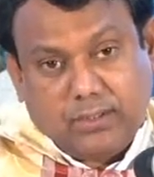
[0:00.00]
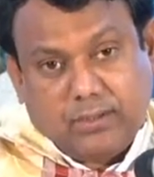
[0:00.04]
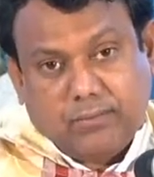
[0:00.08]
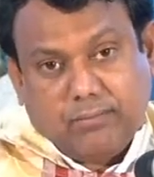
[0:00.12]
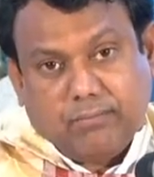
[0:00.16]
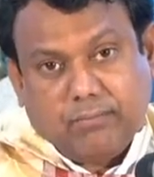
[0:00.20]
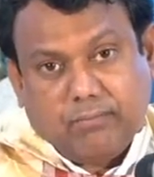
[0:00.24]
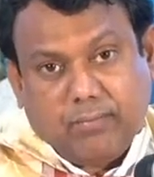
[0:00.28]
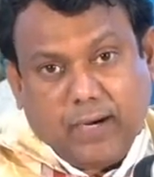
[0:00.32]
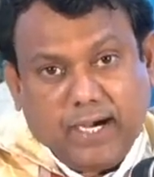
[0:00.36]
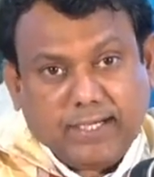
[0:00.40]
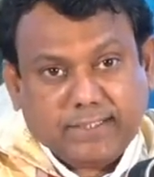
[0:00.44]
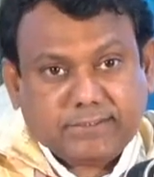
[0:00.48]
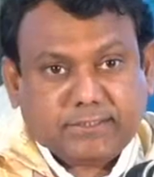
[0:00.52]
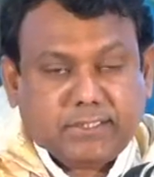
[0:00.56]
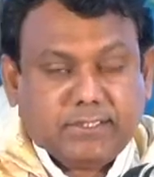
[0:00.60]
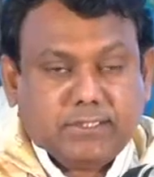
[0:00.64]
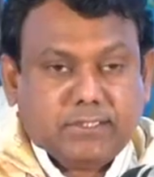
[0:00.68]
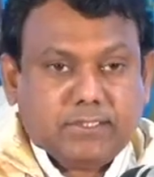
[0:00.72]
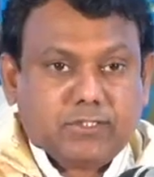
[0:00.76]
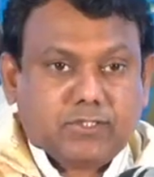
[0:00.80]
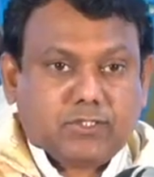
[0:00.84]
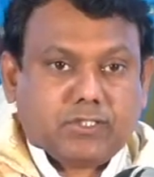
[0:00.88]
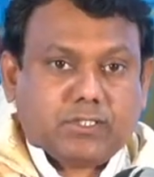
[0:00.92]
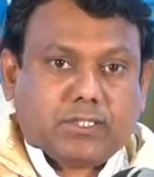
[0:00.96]

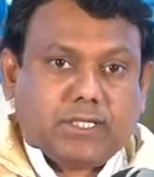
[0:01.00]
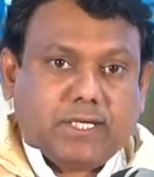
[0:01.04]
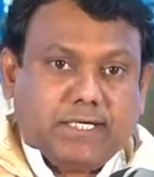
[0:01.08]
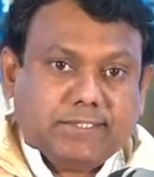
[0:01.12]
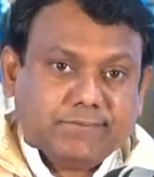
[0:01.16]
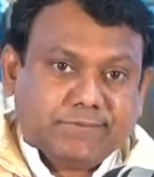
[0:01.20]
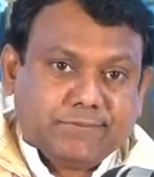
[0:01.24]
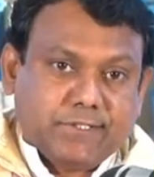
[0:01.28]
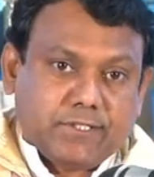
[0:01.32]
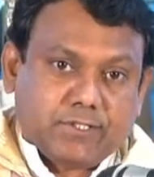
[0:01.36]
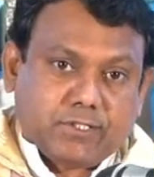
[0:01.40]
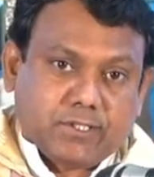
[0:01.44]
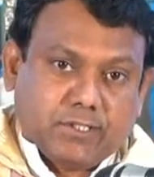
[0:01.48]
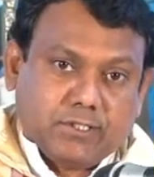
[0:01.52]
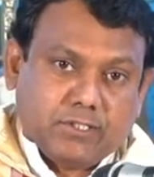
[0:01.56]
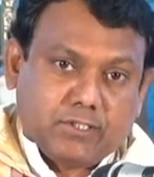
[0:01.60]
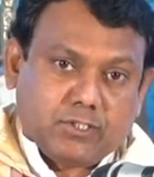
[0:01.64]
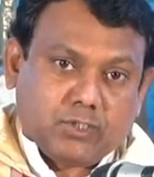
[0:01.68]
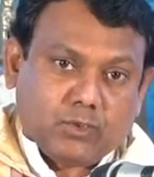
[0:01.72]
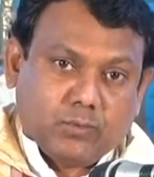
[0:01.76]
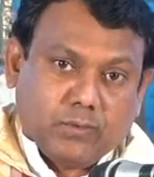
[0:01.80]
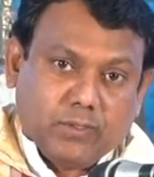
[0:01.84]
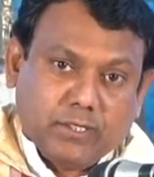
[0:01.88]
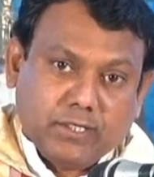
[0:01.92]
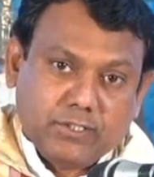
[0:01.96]
Martyrs,
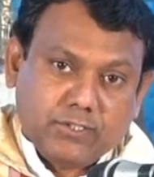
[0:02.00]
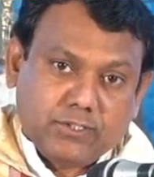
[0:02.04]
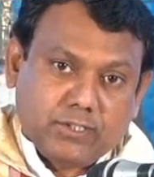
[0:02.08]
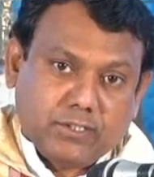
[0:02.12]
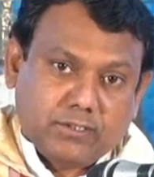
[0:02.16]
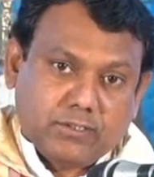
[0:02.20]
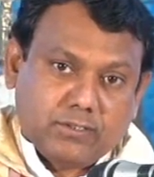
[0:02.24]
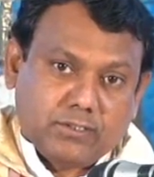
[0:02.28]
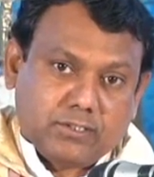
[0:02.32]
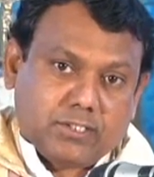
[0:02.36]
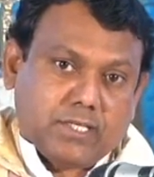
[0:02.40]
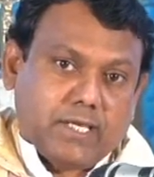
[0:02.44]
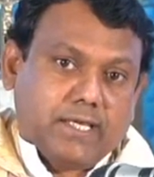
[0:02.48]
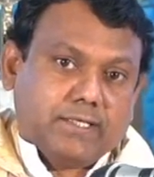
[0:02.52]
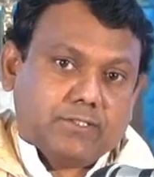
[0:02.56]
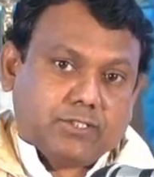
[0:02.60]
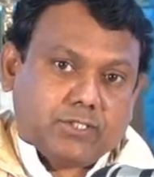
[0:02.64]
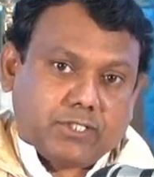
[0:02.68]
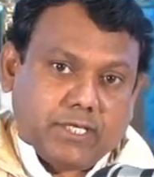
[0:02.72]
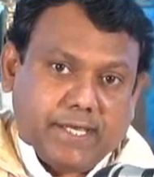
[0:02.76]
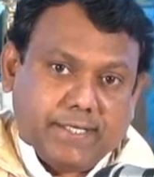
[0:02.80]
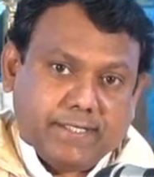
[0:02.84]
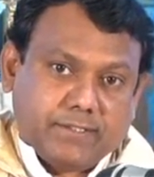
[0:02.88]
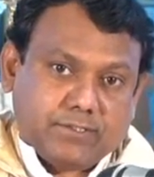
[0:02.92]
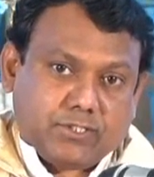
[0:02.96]
Confessors, Virgins, and
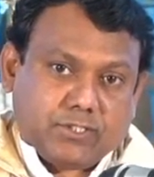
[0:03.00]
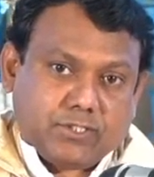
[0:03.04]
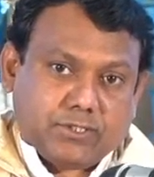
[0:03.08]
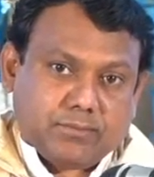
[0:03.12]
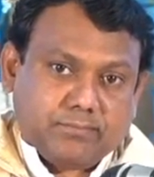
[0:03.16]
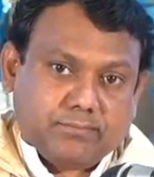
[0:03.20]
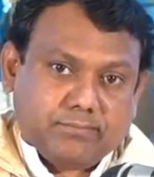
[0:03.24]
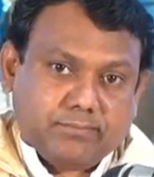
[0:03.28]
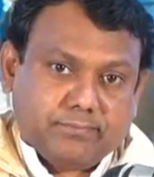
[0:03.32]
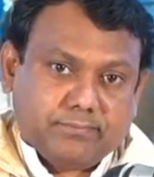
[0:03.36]
Saints.